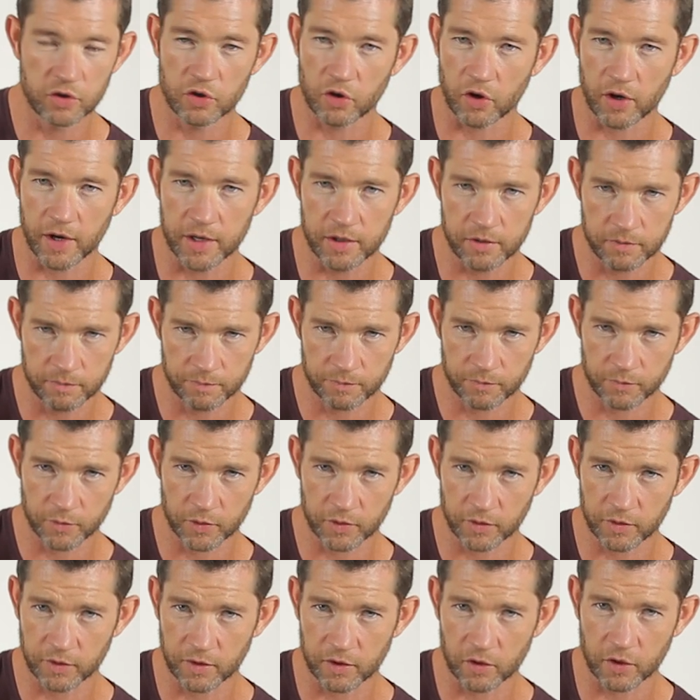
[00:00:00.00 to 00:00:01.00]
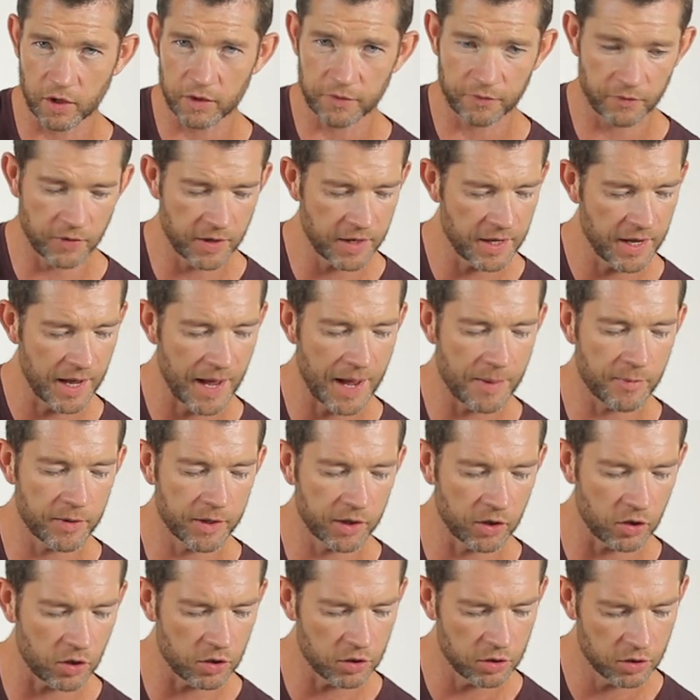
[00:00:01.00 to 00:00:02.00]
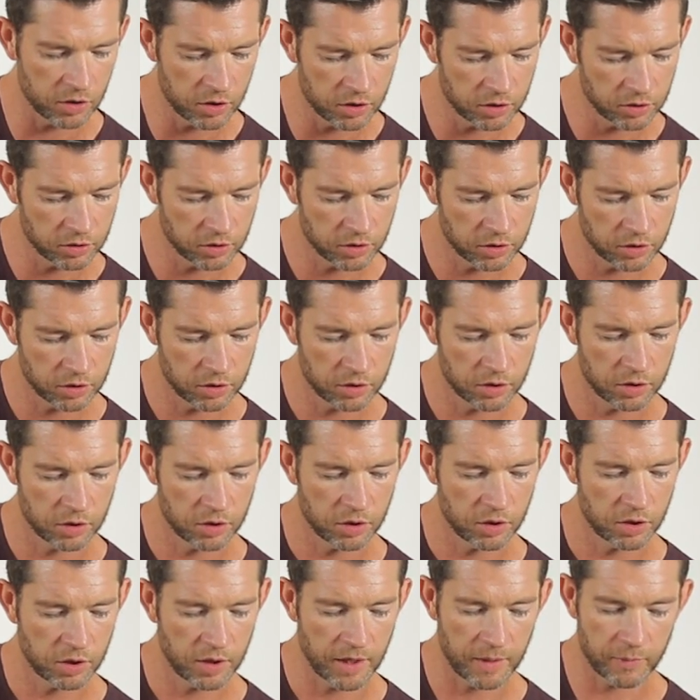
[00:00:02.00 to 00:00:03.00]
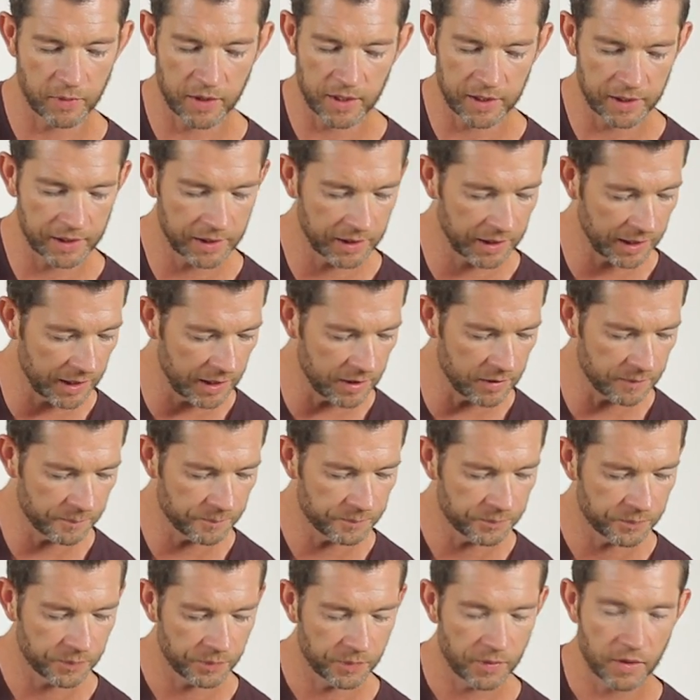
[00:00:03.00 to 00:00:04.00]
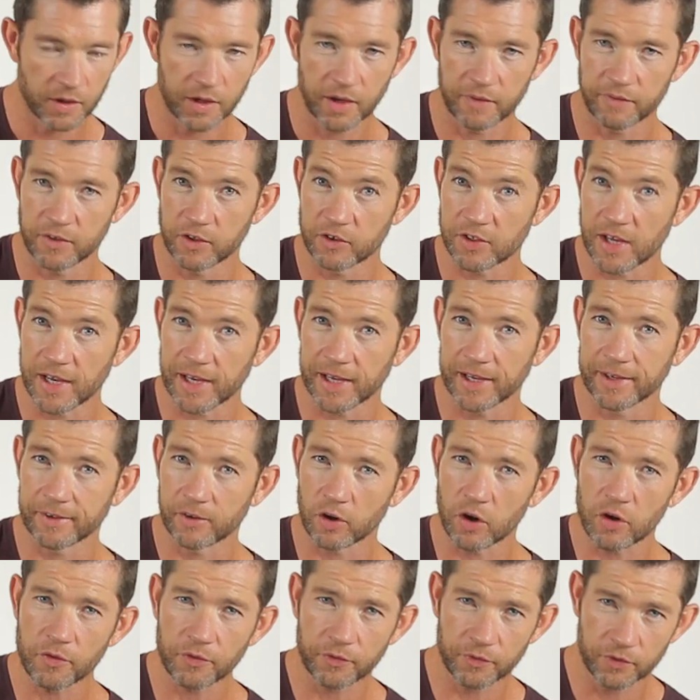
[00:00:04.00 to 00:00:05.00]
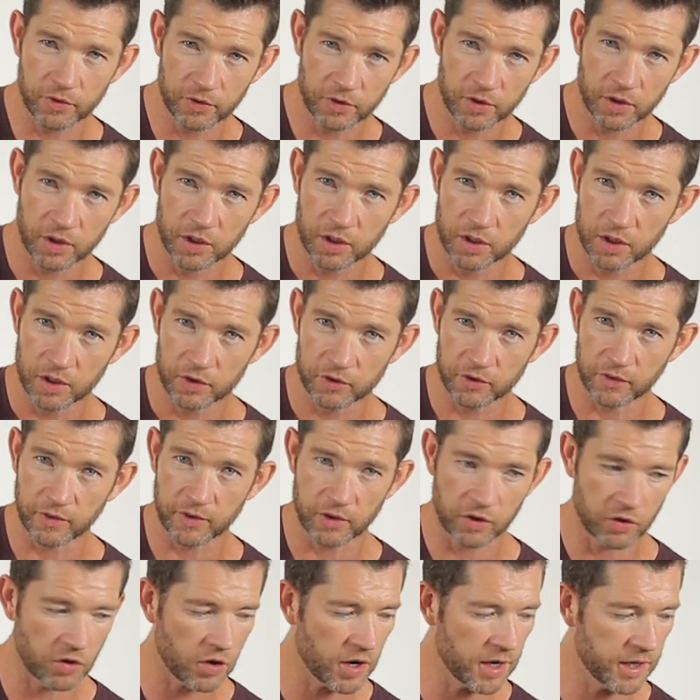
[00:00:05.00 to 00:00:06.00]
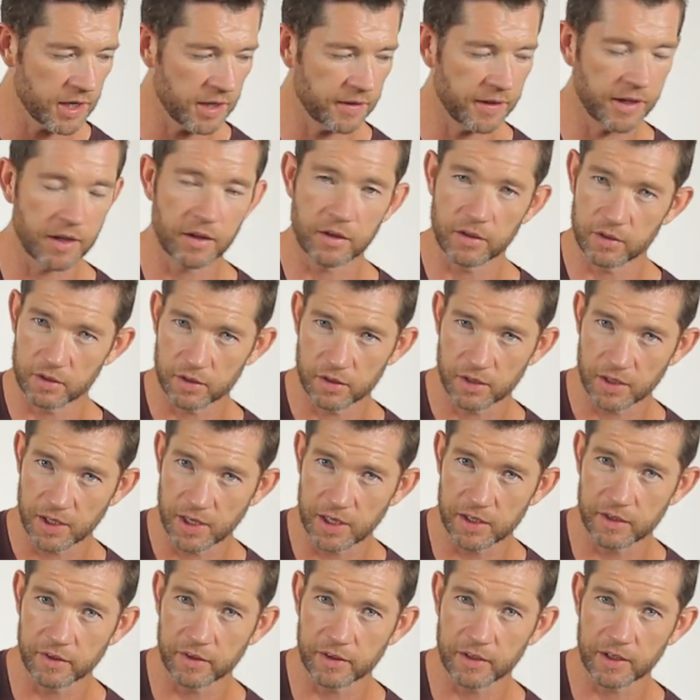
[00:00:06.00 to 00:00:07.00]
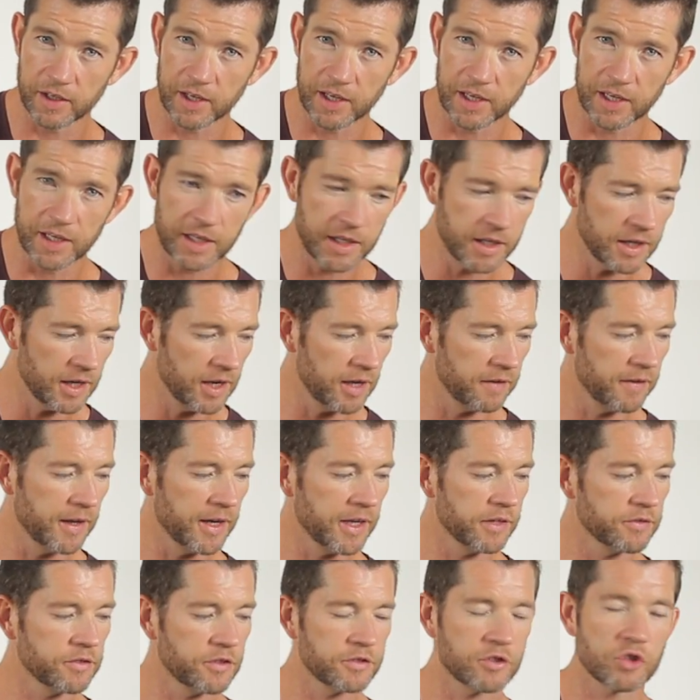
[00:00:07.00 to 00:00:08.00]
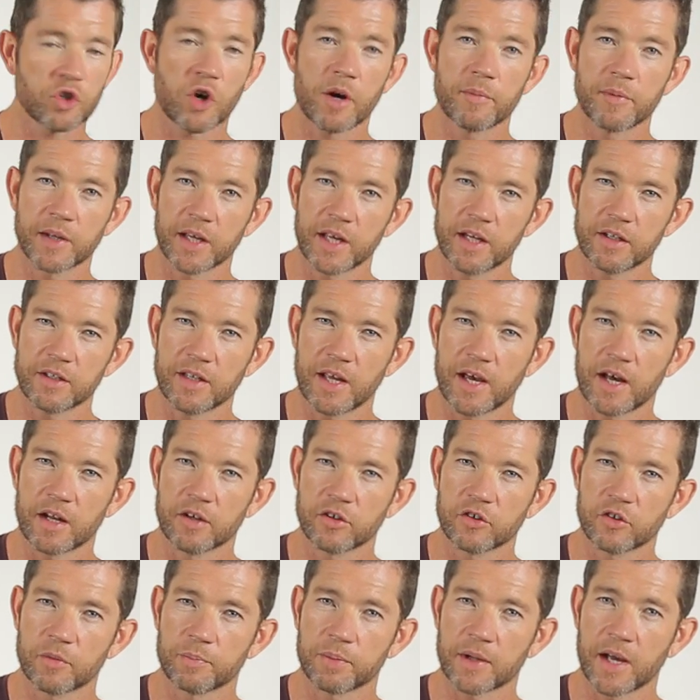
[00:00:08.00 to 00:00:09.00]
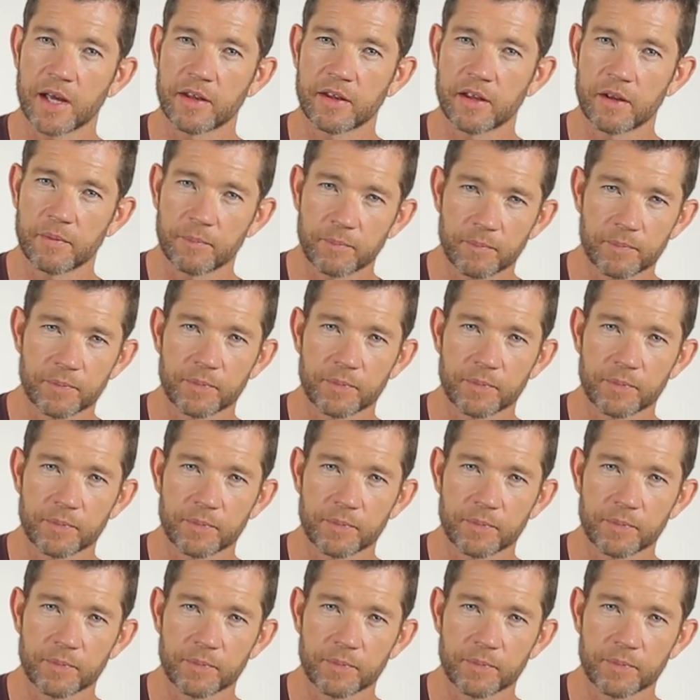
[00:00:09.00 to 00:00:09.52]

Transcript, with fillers: nine, we've got the ninth fret, hammering on, and we're hitting it again, and then taking it off to the nine, and then hitting the E, and that gives us time to get down to play the,